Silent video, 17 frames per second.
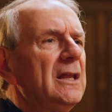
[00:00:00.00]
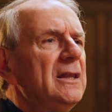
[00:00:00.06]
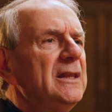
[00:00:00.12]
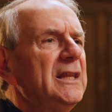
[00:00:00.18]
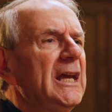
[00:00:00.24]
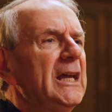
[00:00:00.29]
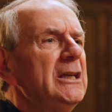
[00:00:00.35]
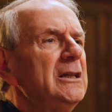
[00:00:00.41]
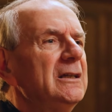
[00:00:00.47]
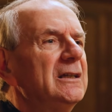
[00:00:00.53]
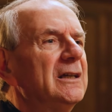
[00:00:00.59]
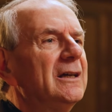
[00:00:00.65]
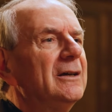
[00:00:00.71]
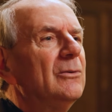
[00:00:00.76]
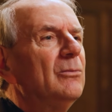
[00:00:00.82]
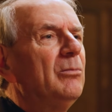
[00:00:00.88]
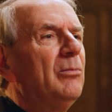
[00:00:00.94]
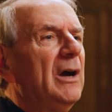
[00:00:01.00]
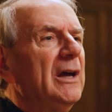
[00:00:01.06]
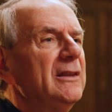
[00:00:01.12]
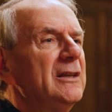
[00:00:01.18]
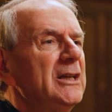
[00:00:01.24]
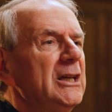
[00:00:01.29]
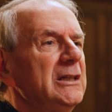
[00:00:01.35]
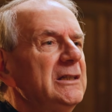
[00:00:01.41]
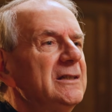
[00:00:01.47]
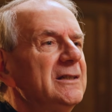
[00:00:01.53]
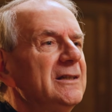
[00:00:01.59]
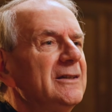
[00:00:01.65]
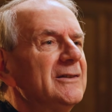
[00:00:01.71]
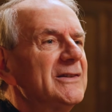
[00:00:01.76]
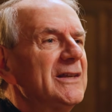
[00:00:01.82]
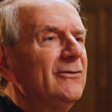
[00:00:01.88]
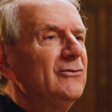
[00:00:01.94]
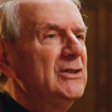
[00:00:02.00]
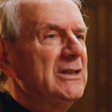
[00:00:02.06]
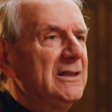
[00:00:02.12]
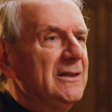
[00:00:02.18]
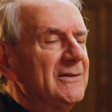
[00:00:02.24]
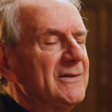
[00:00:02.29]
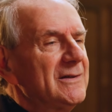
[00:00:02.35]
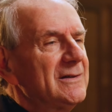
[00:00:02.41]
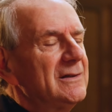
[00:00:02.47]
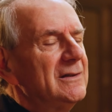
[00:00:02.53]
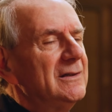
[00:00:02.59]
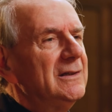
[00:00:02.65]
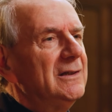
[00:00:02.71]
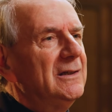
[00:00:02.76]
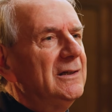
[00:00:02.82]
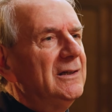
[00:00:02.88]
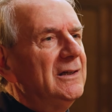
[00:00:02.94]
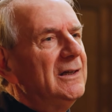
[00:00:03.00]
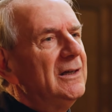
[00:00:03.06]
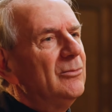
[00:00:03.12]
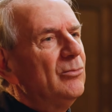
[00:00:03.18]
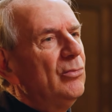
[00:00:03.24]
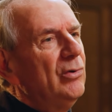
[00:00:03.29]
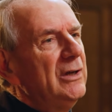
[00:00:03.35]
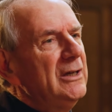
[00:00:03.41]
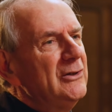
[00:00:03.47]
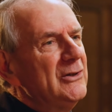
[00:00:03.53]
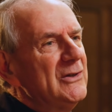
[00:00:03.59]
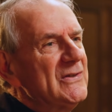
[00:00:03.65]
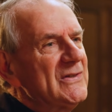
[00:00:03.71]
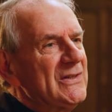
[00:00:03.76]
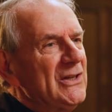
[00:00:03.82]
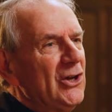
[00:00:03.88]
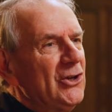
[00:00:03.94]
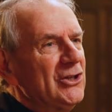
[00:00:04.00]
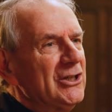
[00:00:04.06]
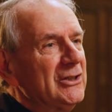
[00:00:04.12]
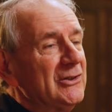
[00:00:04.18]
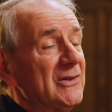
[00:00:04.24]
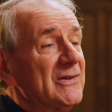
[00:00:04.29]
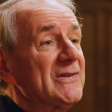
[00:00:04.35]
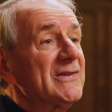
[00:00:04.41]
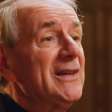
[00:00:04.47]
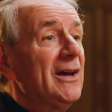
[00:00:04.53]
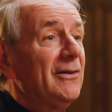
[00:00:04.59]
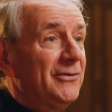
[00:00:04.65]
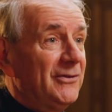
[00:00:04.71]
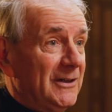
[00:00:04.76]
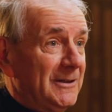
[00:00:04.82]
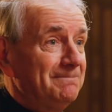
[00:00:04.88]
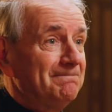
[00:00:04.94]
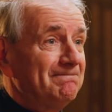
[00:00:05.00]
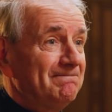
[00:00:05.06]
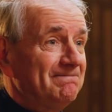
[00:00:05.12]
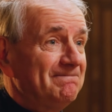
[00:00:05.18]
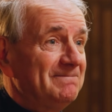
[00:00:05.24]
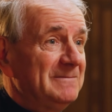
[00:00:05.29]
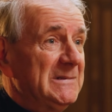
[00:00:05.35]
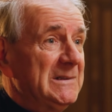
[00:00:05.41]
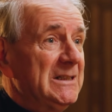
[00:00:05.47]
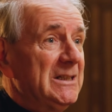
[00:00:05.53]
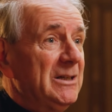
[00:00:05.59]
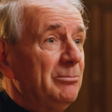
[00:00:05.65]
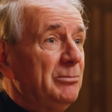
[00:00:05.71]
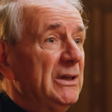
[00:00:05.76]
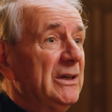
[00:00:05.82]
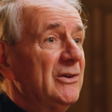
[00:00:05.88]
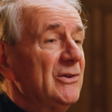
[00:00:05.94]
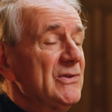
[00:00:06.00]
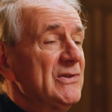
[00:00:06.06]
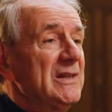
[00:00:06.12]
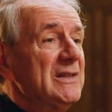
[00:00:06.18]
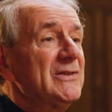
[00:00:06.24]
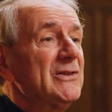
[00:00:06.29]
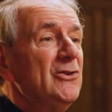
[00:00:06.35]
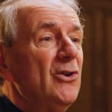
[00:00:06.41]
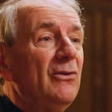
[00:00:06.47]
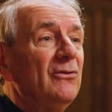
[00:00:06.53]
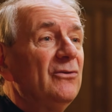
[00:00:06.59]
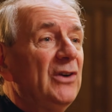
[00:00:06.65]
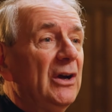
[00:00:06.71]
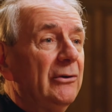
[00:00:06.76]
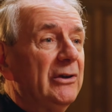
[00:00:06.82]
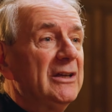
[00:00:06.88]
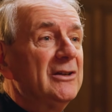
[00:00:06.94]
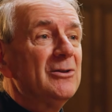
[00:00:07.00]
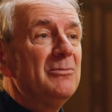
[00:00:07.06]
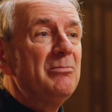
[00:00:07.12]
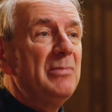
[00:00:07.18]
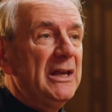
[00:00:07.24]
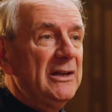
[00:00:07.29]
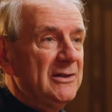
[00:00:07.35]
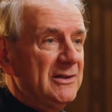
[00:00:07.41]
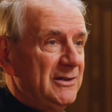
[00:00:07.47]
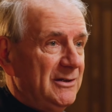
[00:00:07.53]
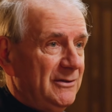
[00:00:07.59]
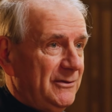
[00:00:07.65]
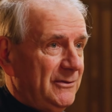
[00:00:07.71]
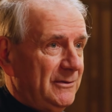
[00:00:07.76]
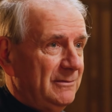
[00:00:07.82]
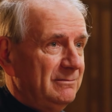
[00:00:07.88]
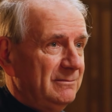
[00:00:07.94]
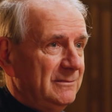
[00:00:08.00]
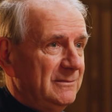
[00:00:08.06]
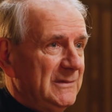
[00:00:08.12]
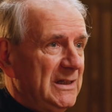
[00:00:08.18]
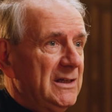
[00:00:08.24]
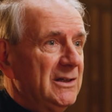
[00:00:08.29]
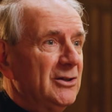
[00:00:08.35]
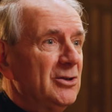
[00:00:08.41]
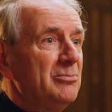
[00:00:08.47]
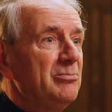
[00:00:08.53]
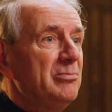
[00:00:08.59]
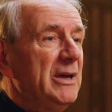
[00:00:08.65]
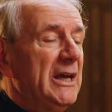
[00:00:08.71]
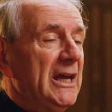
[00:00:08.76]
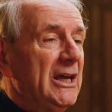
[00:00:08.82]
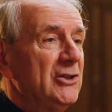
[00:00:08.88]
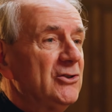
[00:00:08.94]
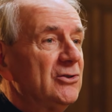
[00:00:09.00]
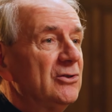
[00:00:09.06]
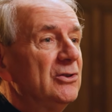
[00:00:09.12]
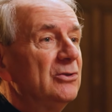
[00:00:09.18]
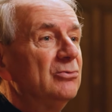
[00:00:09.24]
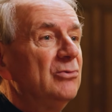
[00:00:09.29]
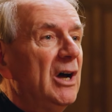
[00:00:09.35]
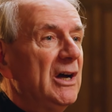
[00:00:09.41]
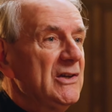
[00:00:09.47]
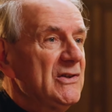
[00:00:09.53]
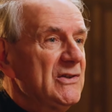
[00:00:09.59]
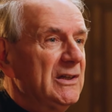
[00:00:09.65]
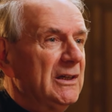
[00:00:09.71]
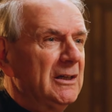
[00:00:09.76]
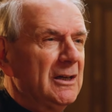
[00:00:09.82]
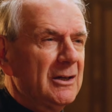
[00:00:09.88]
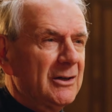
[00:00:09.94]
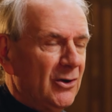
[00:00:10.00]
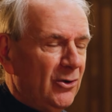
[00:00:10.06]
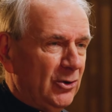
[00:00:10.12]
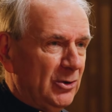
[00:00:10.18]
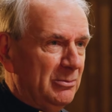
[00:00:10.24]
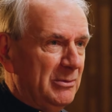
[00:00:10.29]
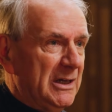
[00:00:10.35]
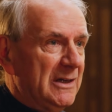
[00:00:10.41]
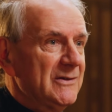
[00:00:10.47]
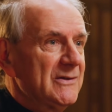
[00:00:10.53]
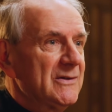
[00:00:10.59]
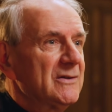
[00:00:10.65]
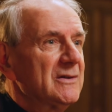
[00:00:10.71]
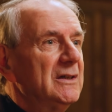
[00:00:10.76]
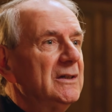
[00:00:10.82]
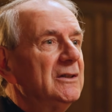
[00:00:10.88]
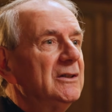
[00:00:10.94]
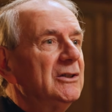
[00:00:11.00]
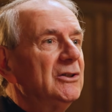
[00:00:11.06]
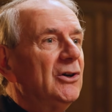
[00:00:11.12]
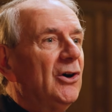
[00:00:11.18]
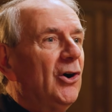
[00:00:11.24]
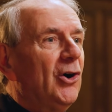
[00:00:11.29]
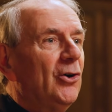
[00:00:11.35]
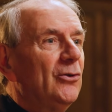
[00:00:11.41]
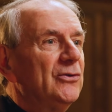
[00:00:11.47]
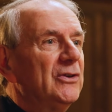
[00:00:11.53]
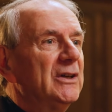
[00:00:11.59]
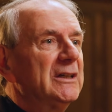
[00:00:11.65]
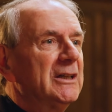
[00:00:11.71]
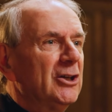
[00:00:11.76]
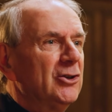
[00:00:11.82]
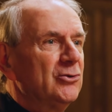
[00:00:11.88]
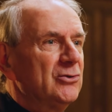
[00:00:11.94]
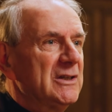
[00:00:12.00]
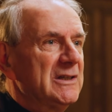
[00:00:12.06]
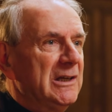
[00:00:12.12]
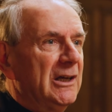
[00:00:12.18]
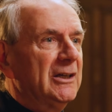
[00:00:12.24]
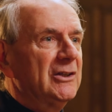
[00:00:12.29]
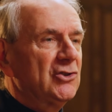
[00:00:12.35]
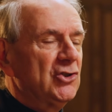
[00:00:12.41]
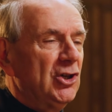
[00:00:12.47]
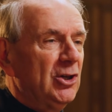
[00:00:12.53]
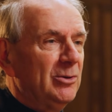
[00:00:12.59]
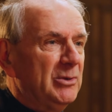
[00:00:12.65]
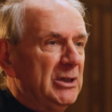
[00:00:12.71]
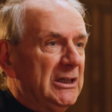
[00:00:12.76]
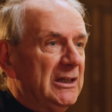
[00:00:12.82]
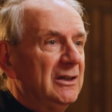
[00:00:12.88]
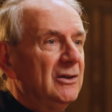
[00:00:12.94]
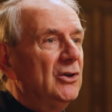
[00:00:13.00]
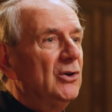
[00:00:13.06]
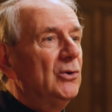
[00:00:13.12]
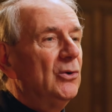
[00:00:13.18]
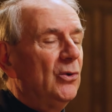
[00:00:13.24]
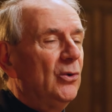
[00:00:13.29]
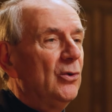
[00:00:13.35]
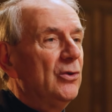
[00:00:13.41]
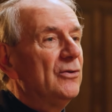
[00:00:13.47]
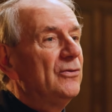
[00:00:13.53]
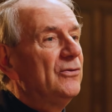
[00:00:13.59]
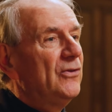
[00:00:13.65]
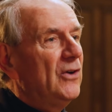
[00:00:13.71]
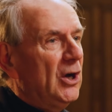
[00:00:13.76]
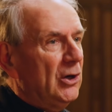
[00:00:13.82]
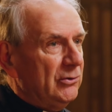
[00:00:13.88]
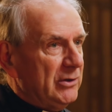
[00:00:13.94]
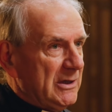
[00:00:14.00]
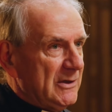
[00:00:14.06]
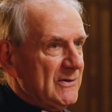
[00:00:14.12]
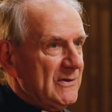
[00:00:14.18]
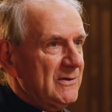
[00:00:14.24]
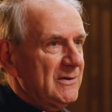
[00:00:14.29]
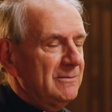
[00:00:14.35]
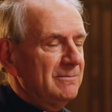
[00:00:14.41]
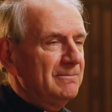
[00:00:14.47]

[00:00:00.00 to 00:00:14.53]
Then, by the 1970s, Britain is starting to suffer because it's not very competitive compared to the rising economies of countries like Germany or the Far East.